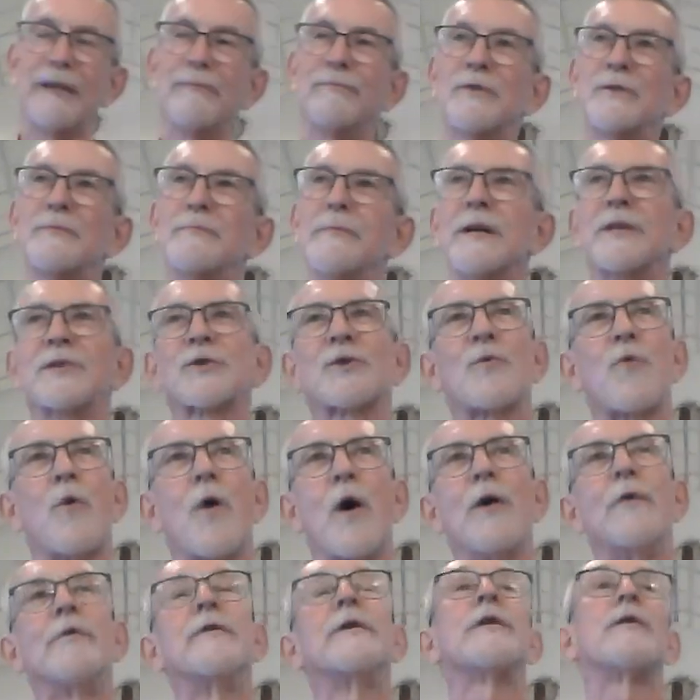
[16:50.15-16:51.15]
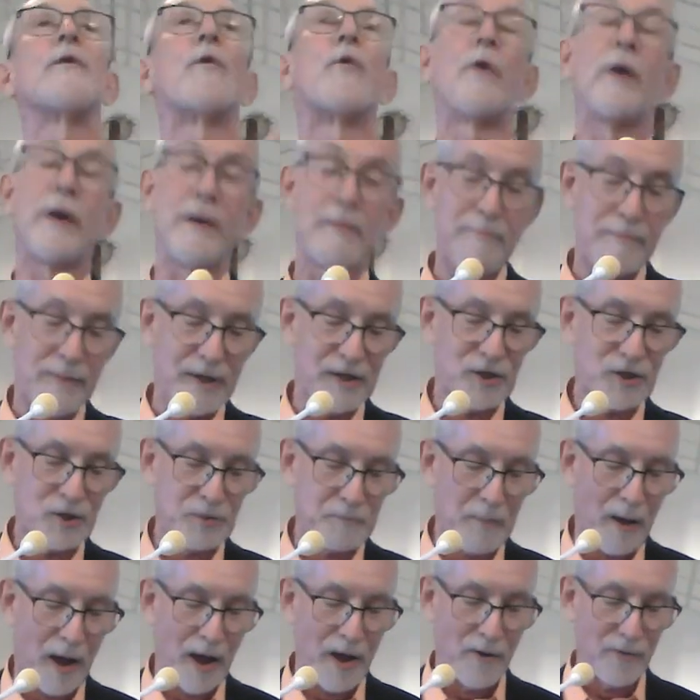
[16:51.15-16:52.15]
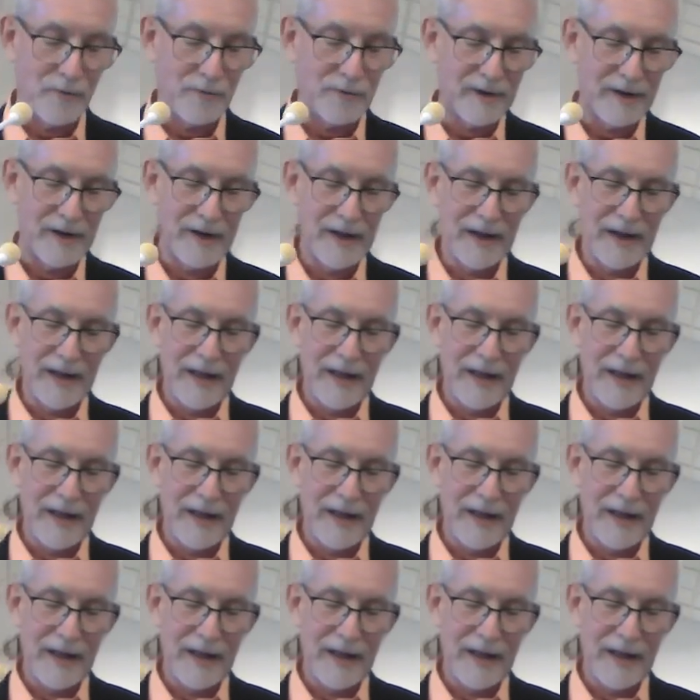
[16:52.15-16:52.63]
he was misquoted or he misspoke.